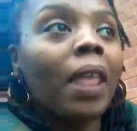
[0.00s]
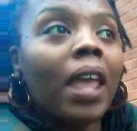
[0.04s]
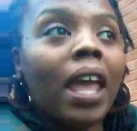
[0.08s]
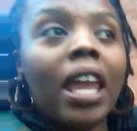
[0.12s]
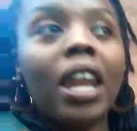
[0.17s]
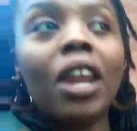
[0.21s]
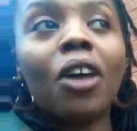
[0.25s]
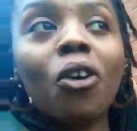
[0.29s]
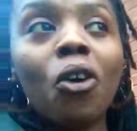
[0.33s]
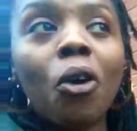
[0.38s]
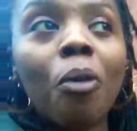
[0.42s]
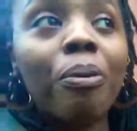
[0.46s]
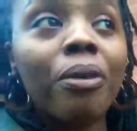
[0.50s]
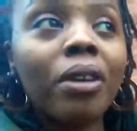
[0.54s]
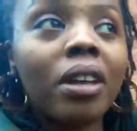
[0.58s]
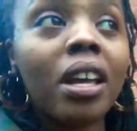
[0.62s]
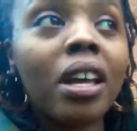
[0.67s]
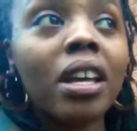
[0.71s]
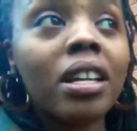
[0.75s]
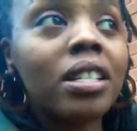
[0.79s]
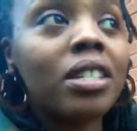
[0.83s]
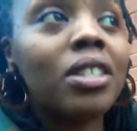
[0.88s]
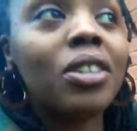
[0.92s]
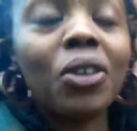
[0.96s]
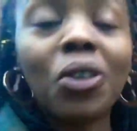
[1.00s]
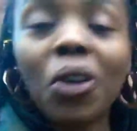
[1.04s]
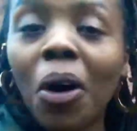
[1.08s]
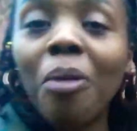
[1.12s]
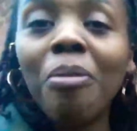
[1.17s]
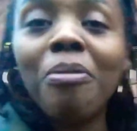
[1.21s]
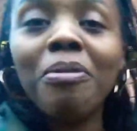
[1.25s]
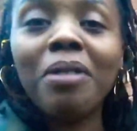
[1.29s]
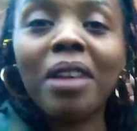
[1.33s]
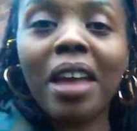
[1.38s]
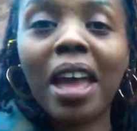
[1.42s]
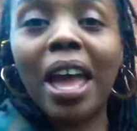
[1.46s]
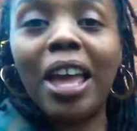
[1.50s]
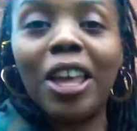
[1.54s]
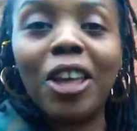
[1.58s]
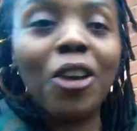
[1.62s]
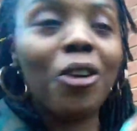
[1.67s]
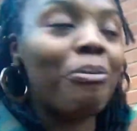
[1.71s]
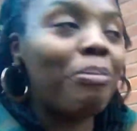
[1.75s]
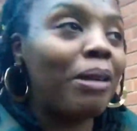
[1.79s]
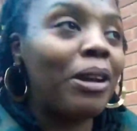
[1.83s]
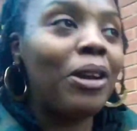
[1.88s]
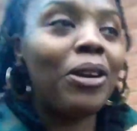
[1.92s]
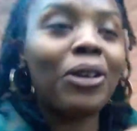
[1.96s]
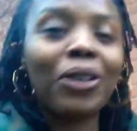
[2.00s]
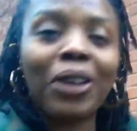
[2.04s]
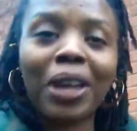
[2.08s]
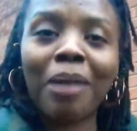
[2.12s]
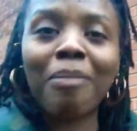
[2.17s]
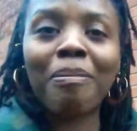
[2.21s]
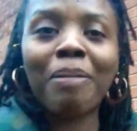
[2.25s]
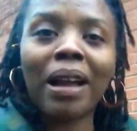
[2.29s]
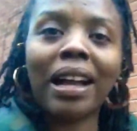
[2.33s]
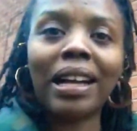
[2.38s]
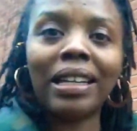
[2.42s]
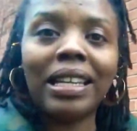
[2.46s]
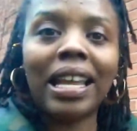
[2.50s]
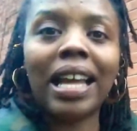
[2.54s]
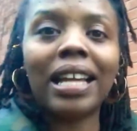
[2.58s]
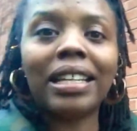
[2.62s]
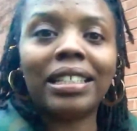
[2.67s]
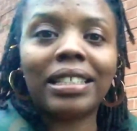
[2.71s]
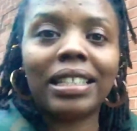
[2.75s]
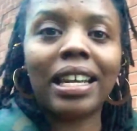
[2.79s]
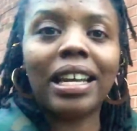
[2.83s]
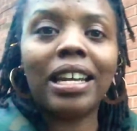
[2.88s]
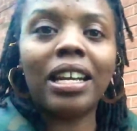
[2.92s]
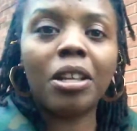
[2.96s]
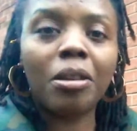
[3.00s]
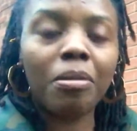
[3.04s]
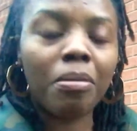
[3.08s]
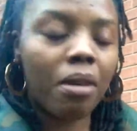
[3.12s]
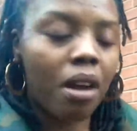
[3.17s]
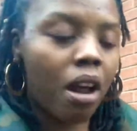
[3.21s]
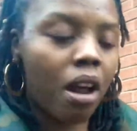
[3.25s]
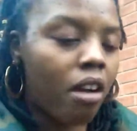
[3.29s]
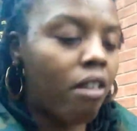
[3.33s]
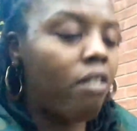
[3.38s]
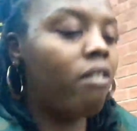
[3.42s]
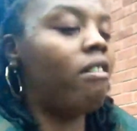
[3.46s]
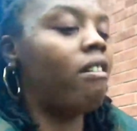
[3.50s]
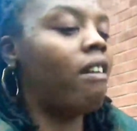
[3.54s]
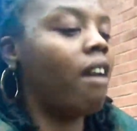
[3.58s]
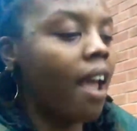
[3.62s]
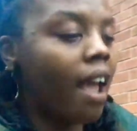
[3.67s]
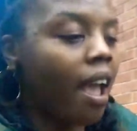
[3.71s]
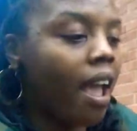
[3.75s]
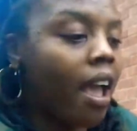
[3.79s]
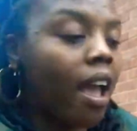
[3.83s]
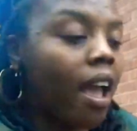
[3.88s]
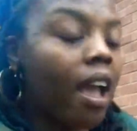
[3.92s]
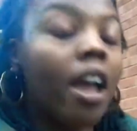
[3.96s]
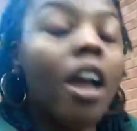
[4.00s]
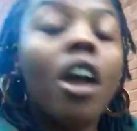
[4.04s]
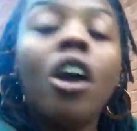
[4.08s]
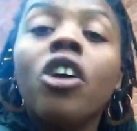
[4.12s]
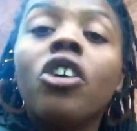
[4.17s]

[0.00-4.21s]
in a couple of years to come, yeah, you'll be looking back on that journal and you'll be like, rare,